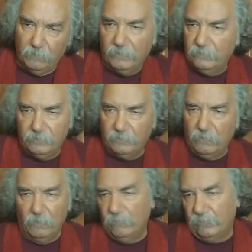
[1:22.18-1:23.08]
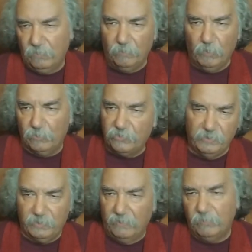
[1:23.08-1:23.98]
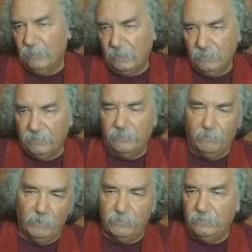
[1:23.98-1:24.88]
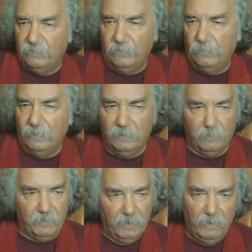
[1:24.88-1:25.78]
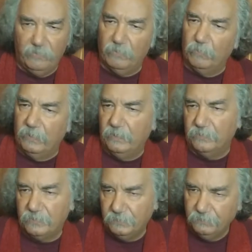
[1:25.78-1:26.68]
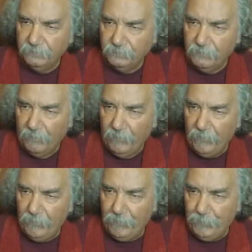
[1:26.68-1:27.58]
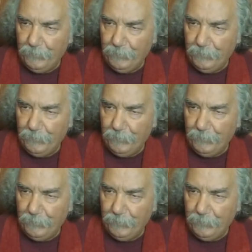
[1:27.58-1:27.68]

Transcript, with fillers: Otherwise, you're just going with your emotions and everybody else's emotions, and you wind up somewhere else. Mm -hmm.